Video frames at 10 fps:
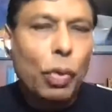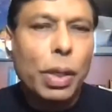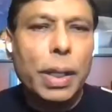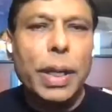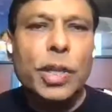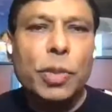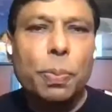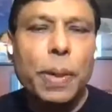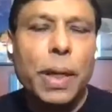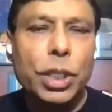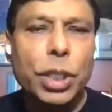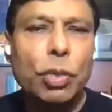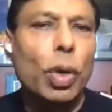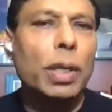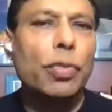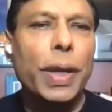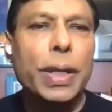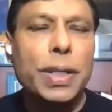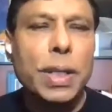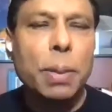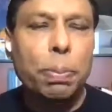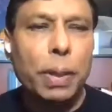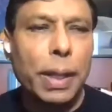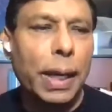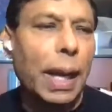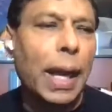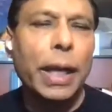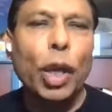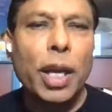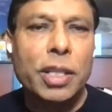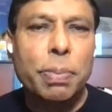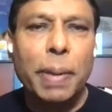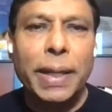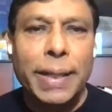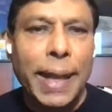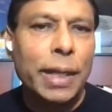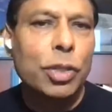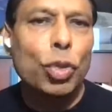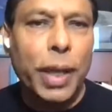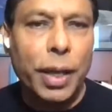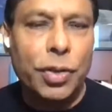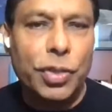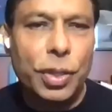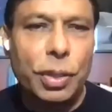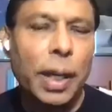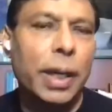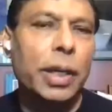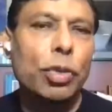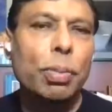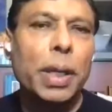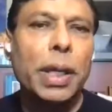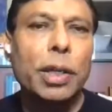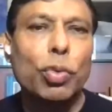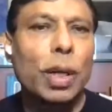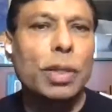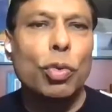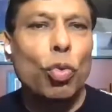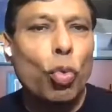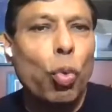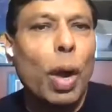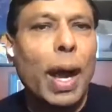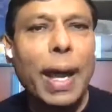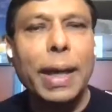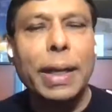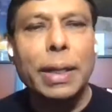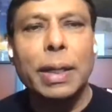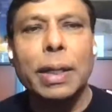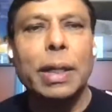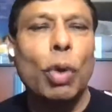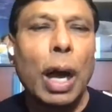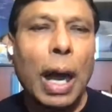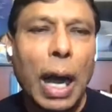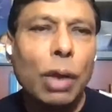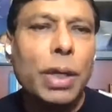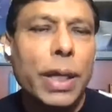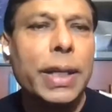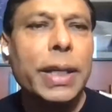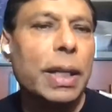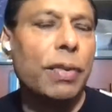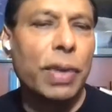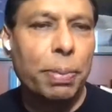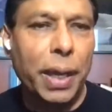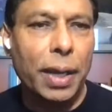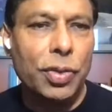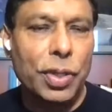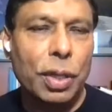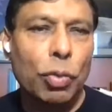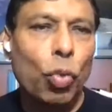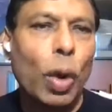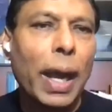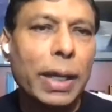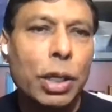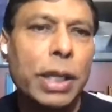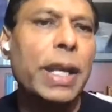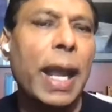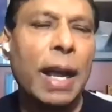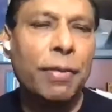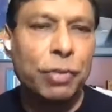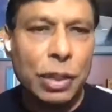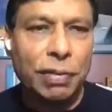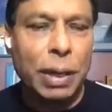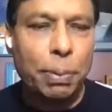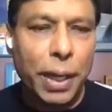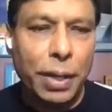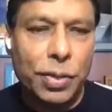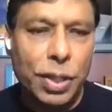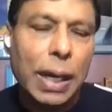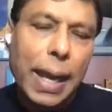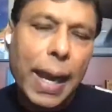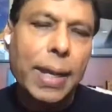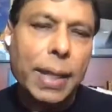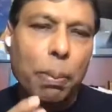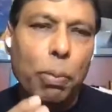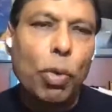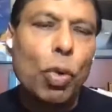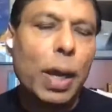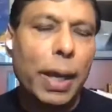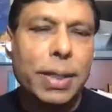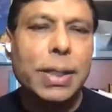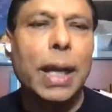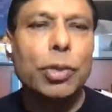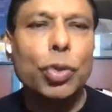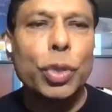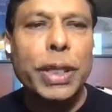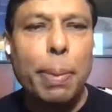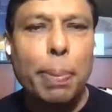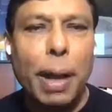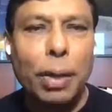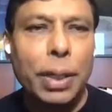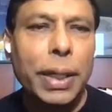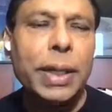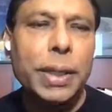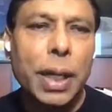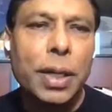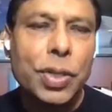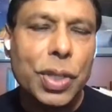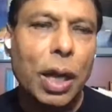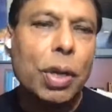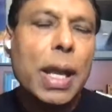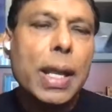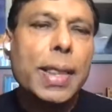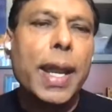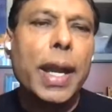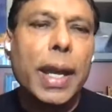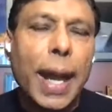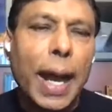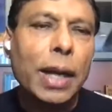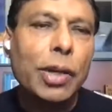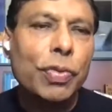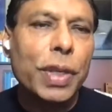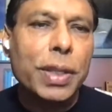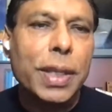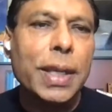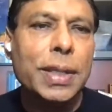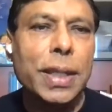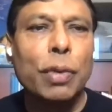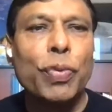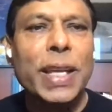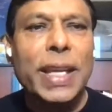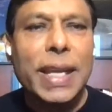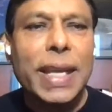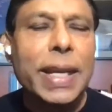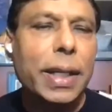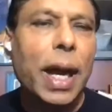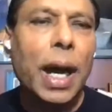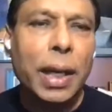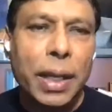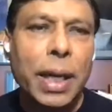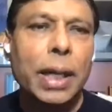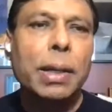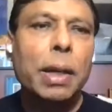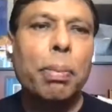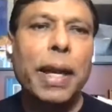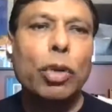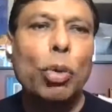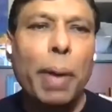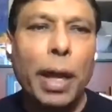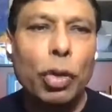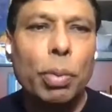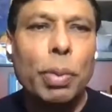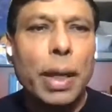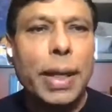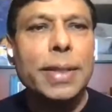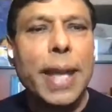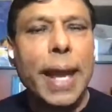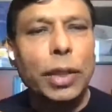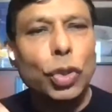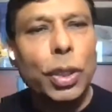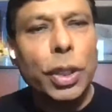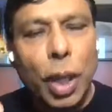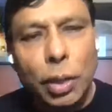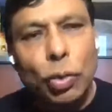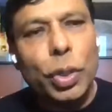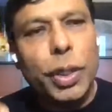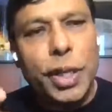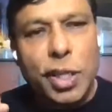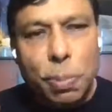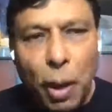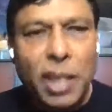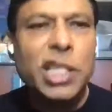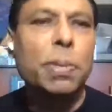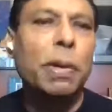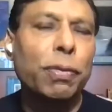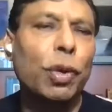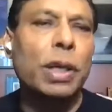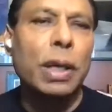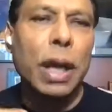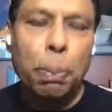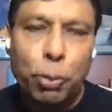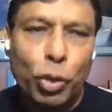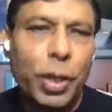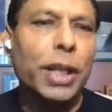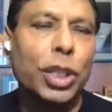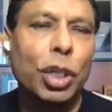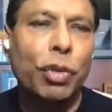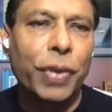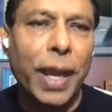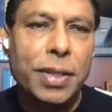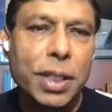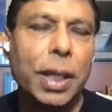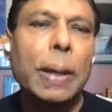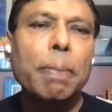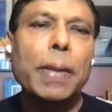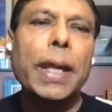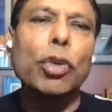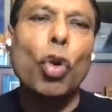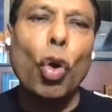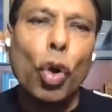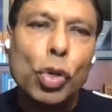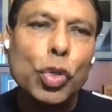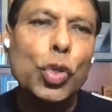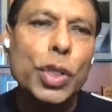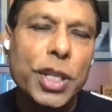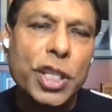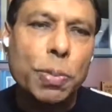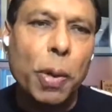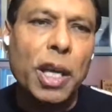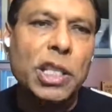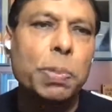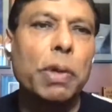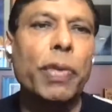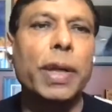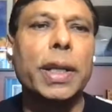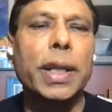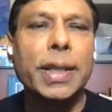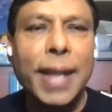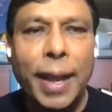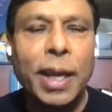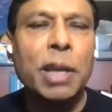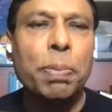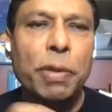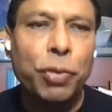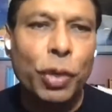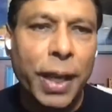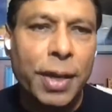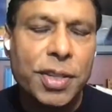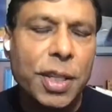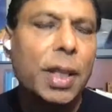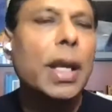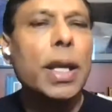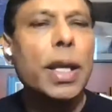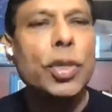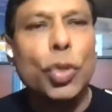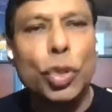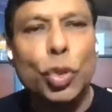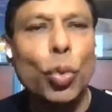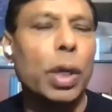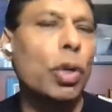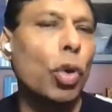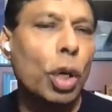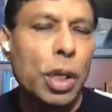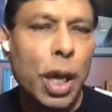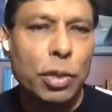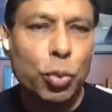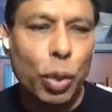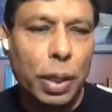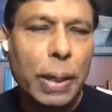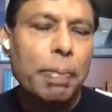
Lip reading: Well, the inspiration was very simple, that I lost my dad to cancer. And to me, it was, why, how did he develop cancer? Why did he have to develop cancer? And the more I start to read about it, it turns out that a lot of the things that we eat, our gut microbiome, is actually not only responsible for progression of cancer, it also is responsible whether the therapy for cancer is going to work or not work.